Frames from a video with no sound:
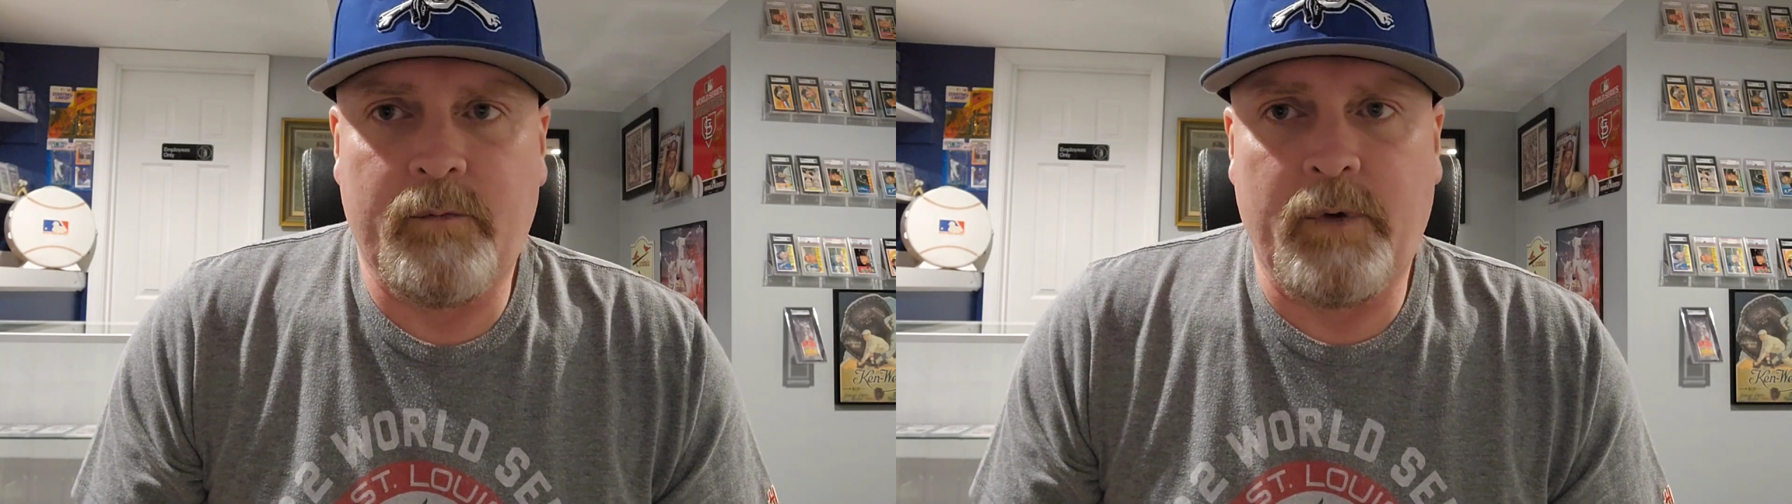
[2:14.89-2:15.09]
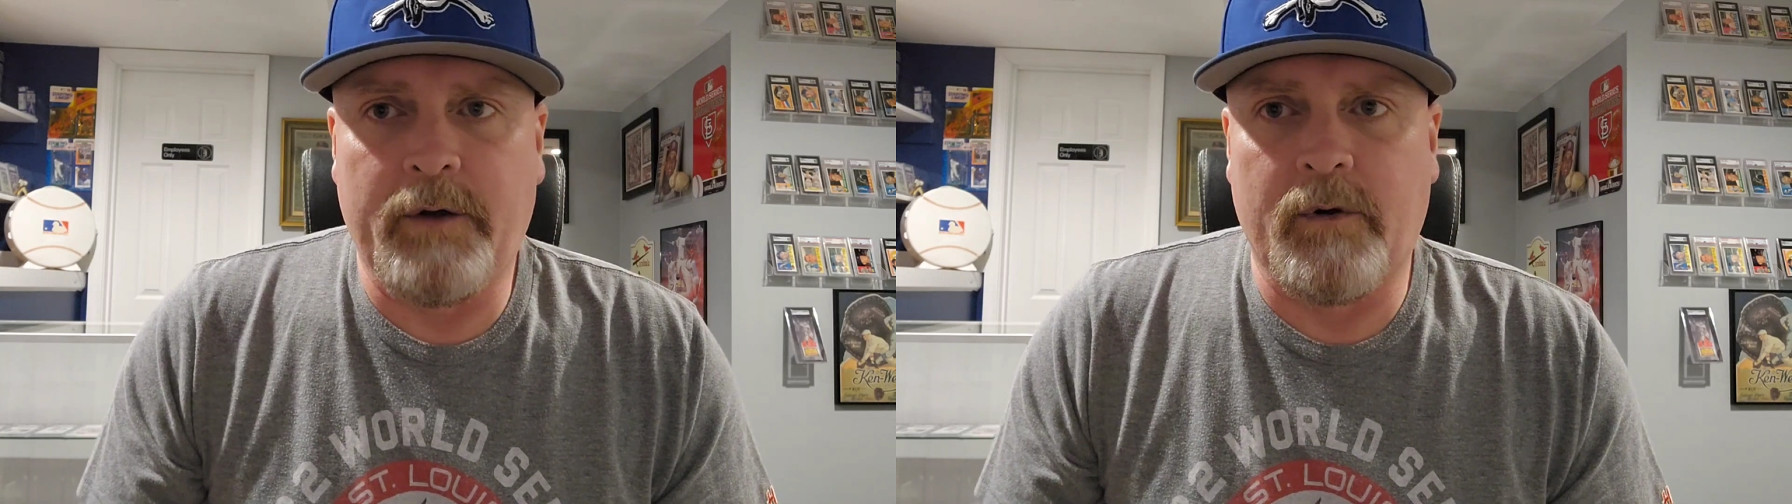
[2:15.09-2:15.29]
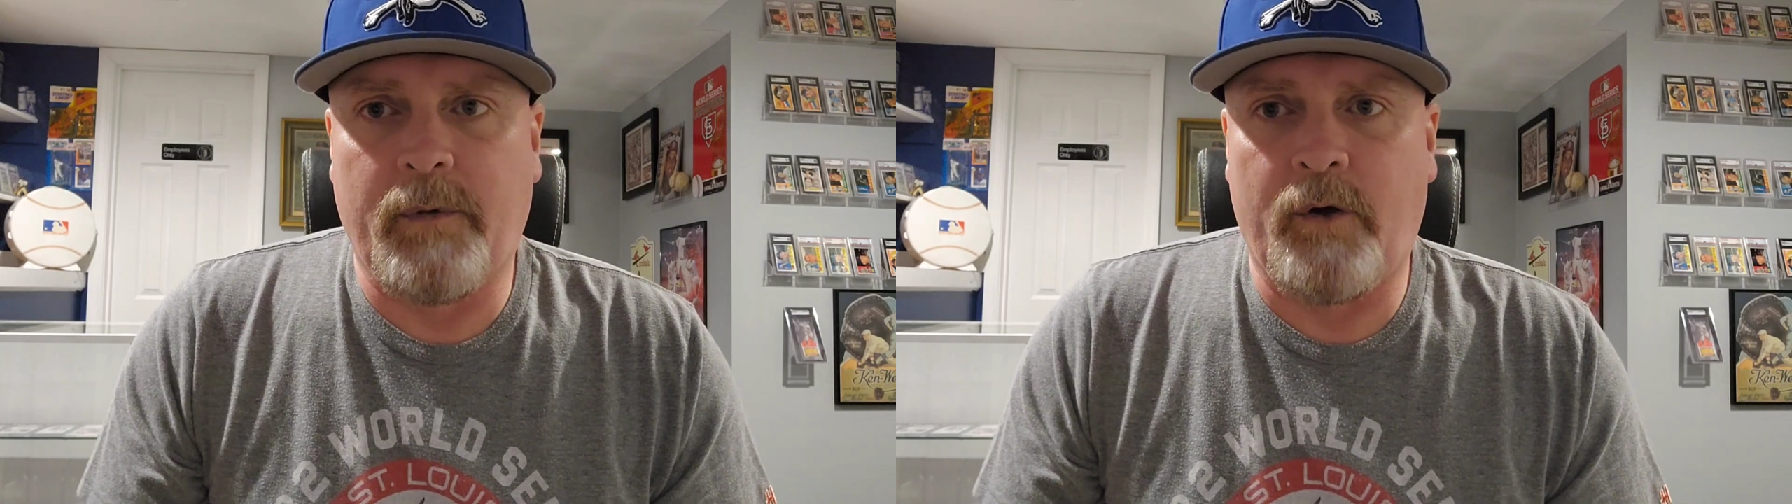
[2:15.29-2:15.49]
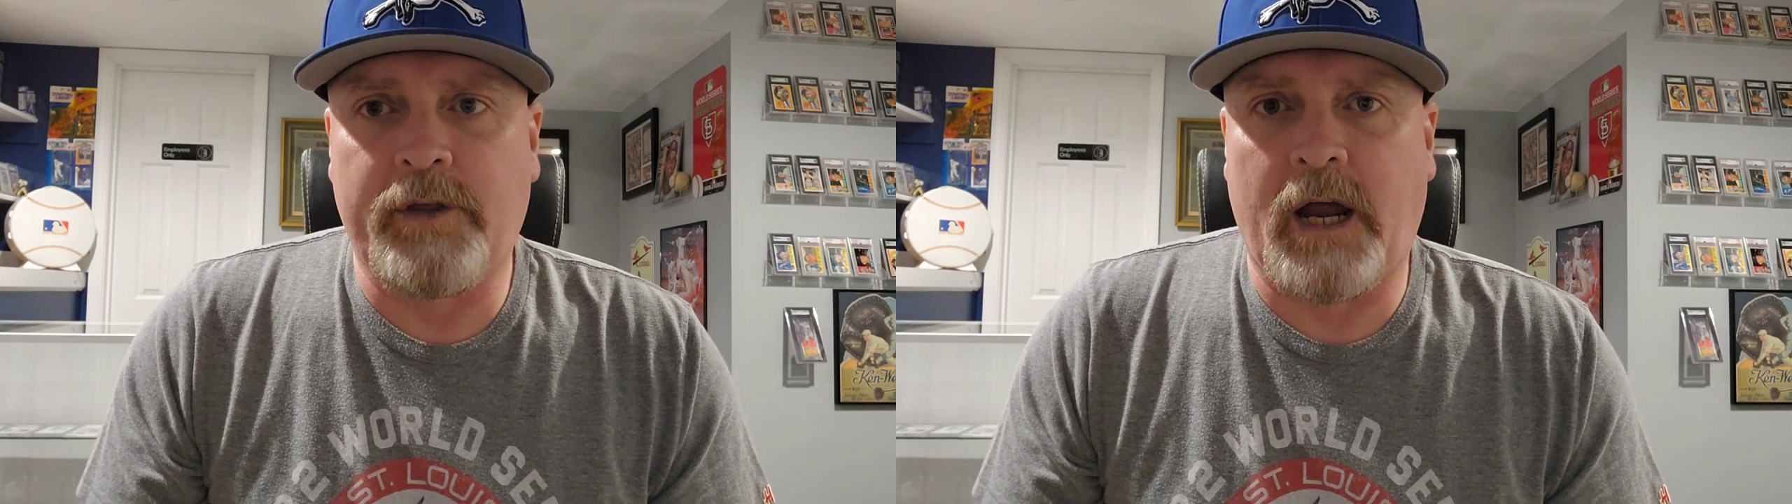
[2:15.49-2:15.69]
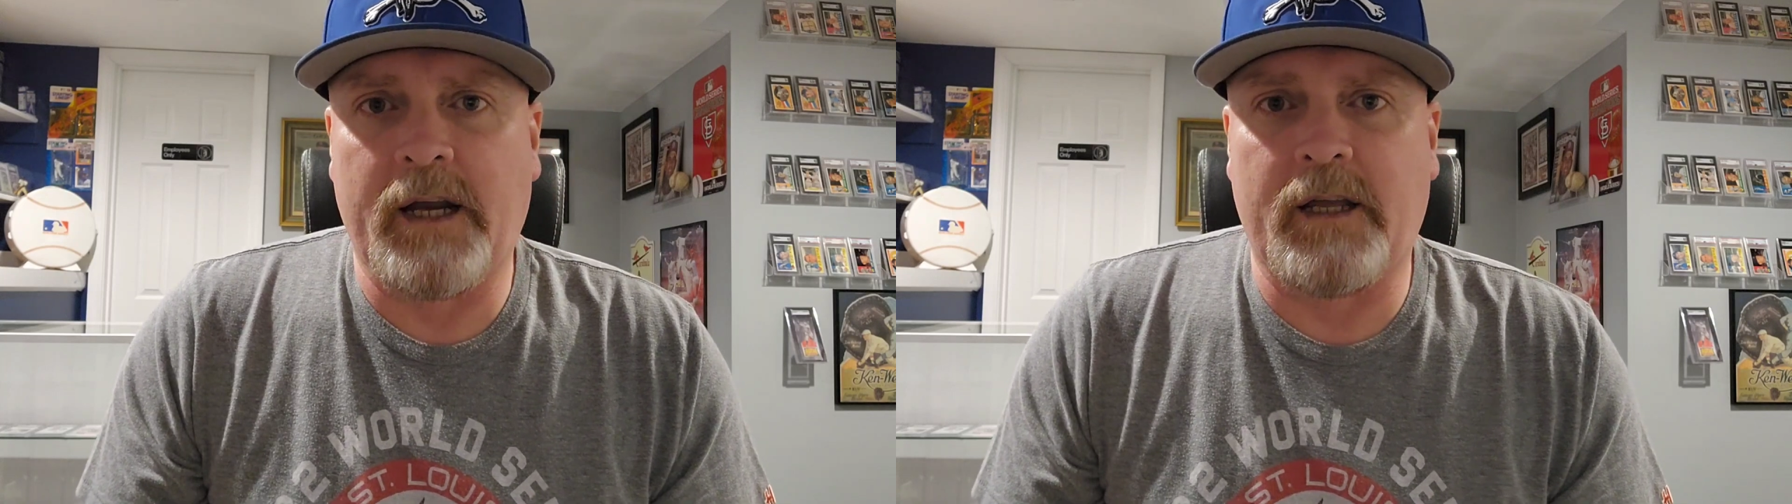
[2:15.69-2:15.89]
we were both
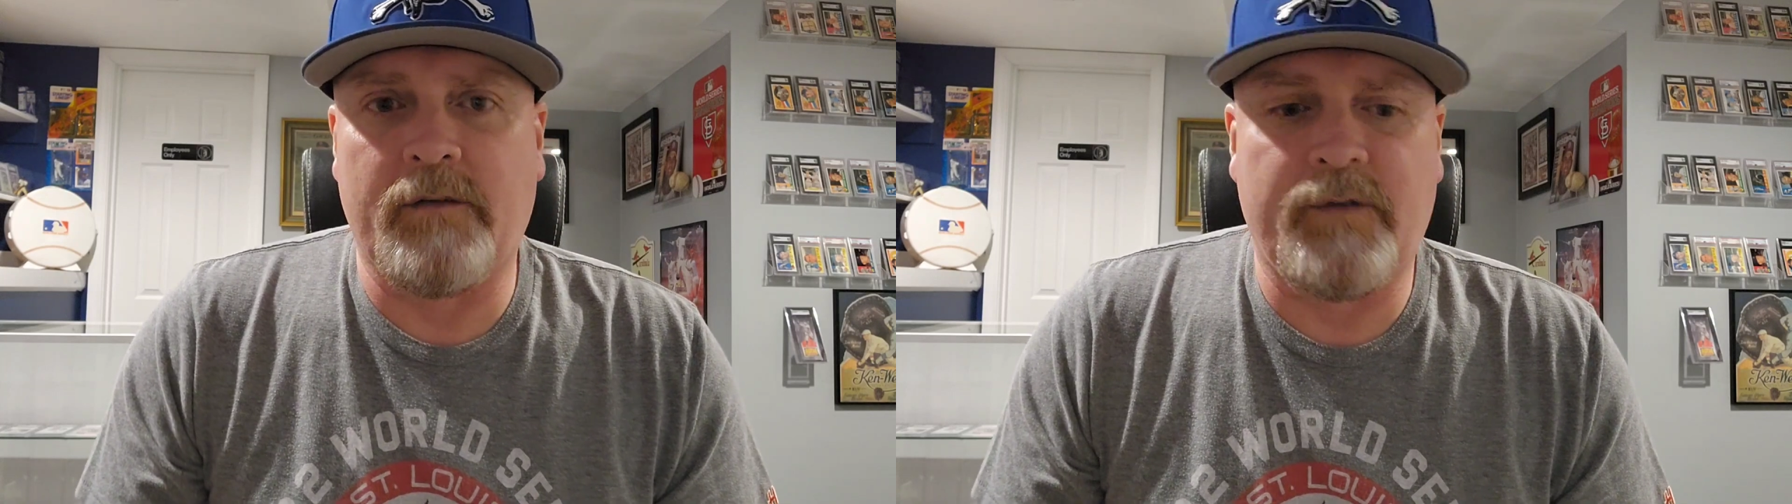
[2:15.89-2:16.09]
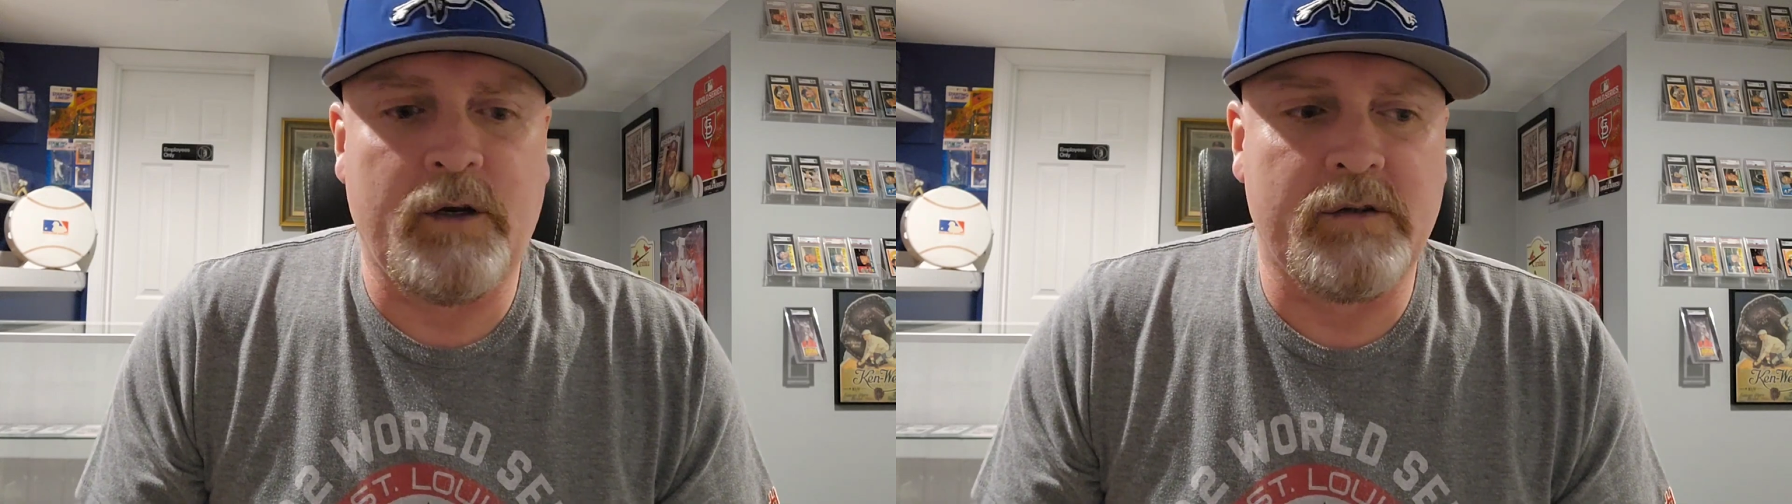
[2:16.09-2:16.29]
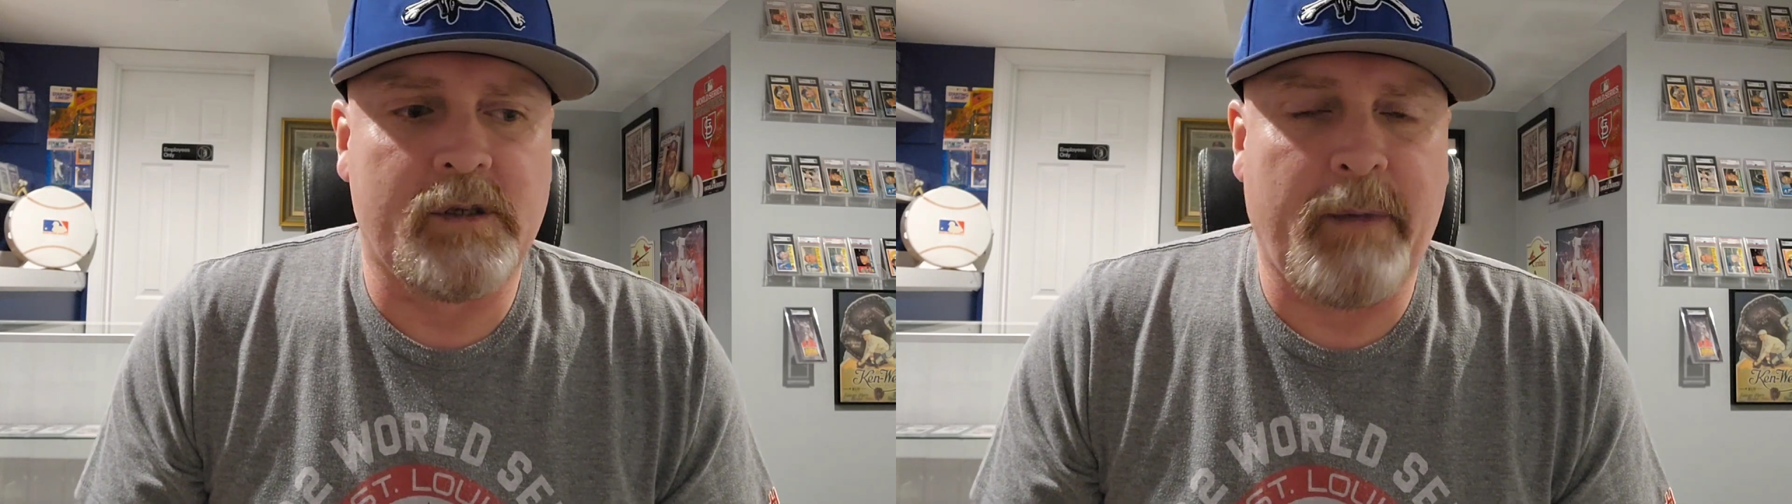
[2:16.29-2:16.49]
kind of confused